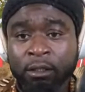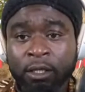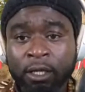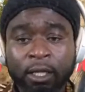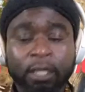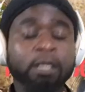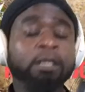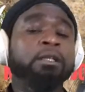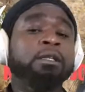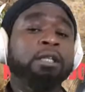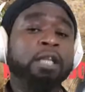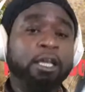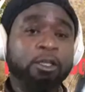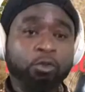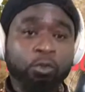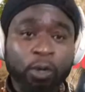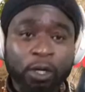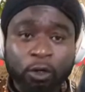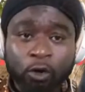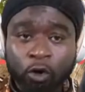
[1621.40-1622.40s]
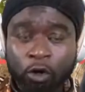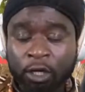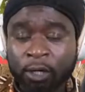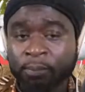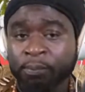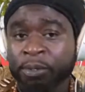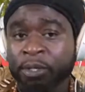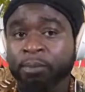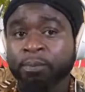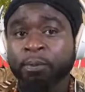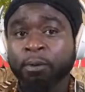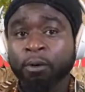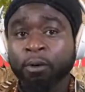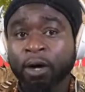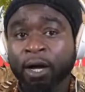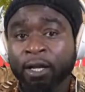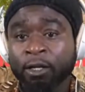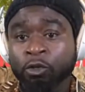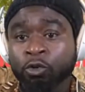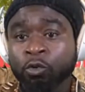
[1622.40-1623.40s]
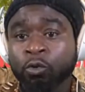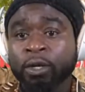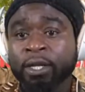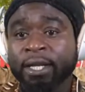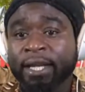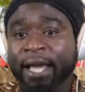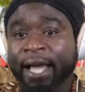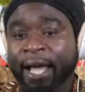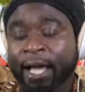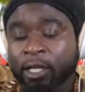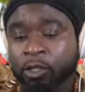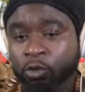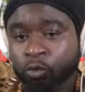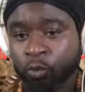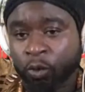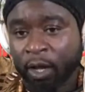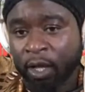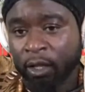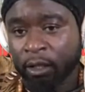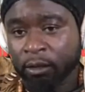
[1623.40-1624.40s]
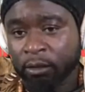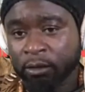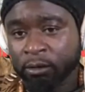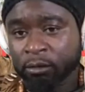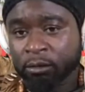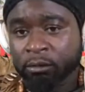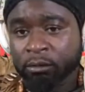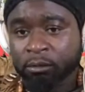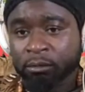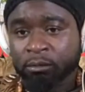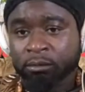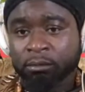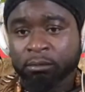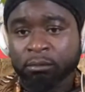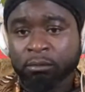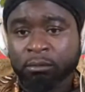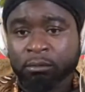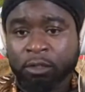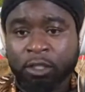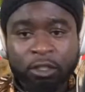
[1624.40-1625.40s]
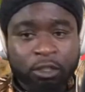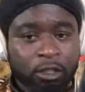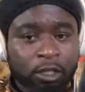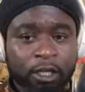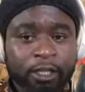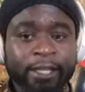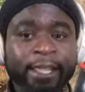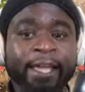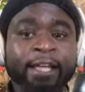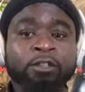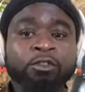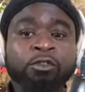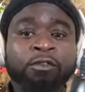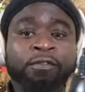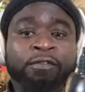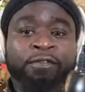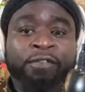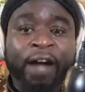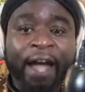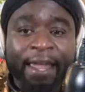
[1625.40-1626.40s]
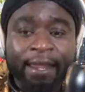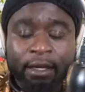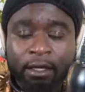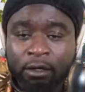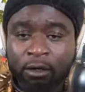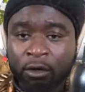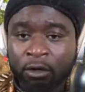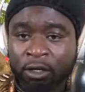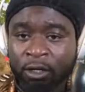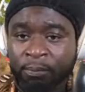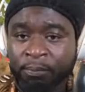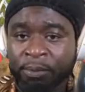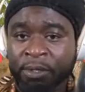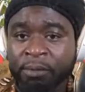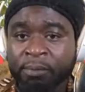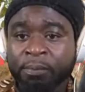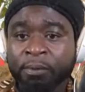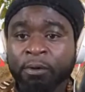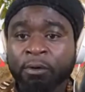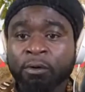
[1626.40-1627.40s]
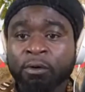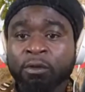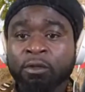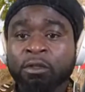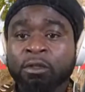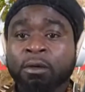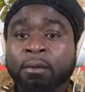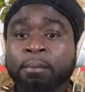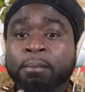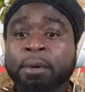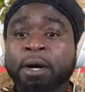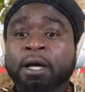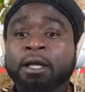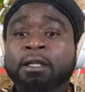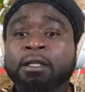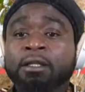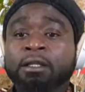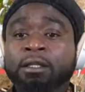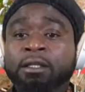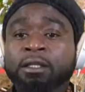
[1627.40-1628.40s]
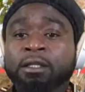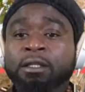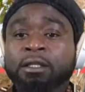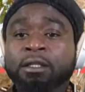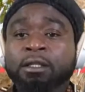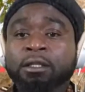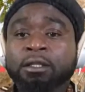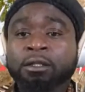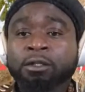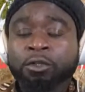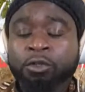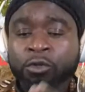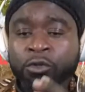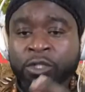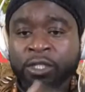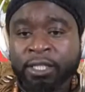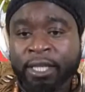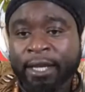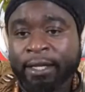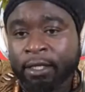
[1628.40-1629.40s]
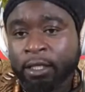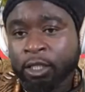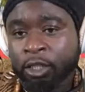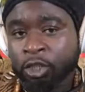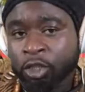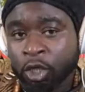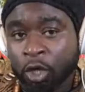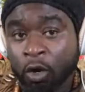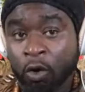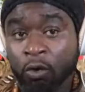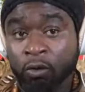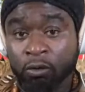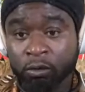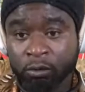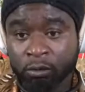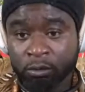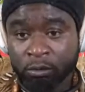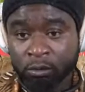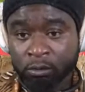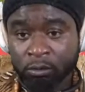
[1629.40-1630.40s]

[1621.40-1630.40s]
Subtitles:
And that's what other people are doing as well. It's not there to fight other people, but you set the tone